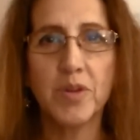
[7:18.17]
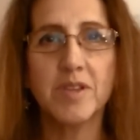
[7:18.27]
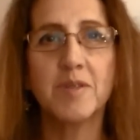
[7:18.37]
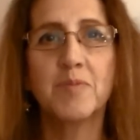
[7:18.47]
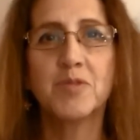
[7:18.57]

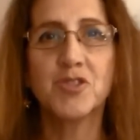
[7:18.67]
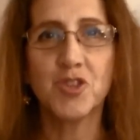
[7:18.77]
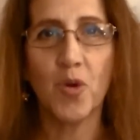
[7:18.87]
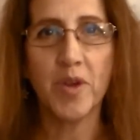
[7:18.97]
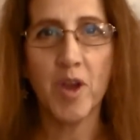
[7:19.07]
really
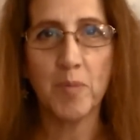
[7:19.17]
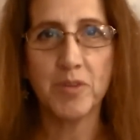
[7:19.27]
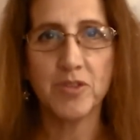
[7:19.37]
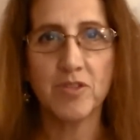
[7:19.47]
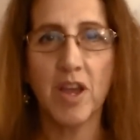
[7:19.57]
showing up
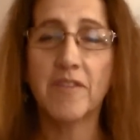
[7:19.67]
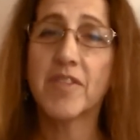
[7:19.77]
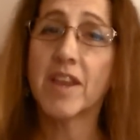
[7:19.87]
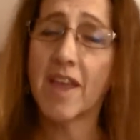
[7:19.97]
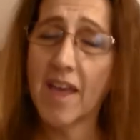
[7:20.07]
in your life
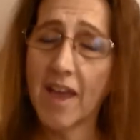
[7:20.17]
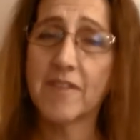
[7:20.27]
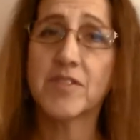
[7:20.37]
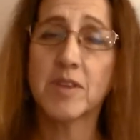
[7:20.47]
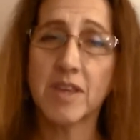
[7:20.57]
that
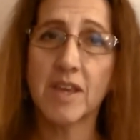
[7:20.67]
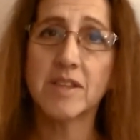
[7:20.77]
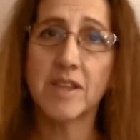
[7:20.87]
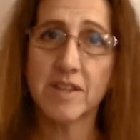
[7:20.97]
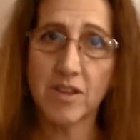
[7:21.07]
have to
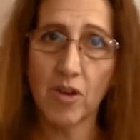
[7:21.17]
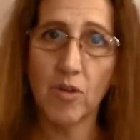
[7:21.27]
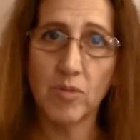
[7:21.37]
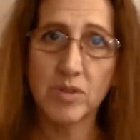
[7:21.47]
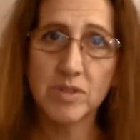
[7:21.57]
get let
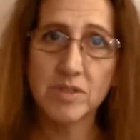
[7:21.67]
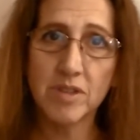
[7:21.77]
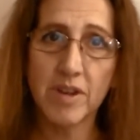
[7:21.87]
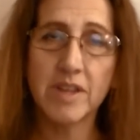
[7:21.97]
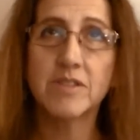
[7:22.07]
go.
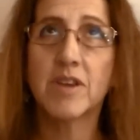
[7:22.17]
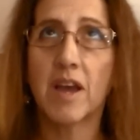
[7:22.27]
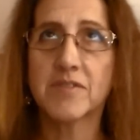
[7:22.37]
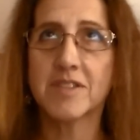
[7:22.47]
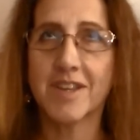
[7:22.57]
All right, you
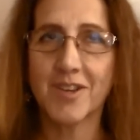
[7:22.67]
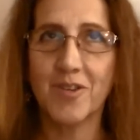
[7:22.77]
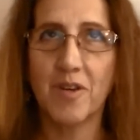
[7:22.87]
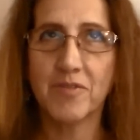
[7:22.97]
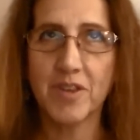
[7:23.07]
have to let go
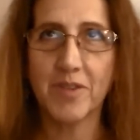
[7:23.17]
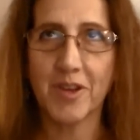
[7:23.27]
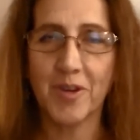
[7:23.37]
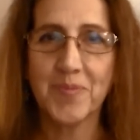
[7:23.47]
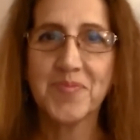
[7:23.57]
of. There we
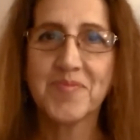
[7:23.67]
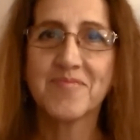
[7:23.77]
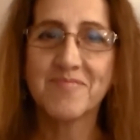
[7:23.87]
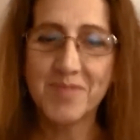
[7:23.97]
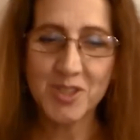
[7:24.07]
go.
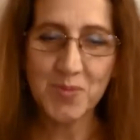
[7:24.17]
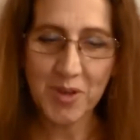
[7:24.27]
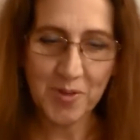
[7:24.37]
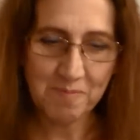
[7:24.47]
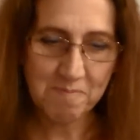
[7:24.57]
Much
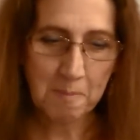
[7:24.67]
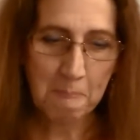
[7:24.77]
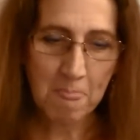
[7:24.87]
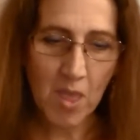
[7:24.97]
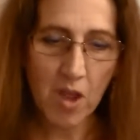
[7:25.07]
better.
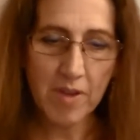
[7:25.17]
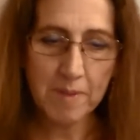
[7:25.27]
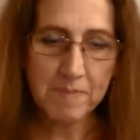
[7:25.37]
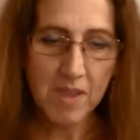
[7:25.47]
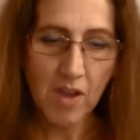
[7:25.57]
All
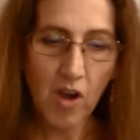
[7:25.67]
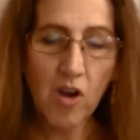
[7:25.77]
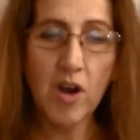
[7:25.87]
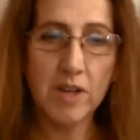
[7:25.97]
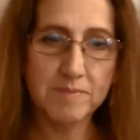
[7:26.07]
right,
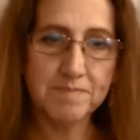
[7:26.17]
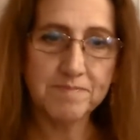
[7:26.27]
on